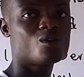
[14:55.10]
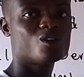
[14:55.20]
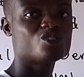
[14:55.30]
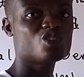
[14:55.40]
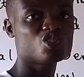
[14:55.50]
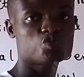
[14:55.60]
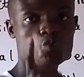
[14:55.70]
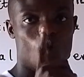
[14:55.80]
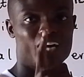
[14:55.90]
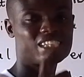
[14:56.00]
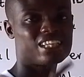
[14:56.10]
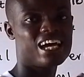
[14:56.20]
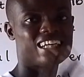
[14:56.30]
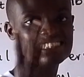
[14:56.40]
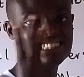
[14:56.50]
just 1 and
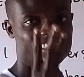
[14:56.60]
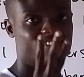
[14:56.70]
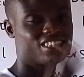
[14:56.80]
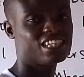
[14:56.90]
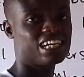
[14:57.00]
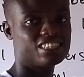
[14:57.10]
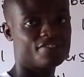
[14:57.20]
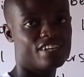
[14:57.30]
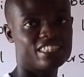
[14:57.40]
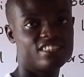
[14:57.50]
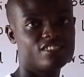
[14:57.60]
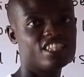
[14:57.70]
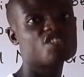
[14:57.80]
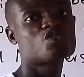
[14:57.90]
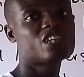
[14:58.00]
3 can divide 3. There's
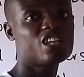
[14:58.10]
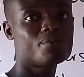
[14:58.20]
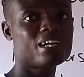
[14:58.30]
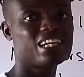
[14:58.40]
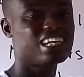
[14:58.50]
no number that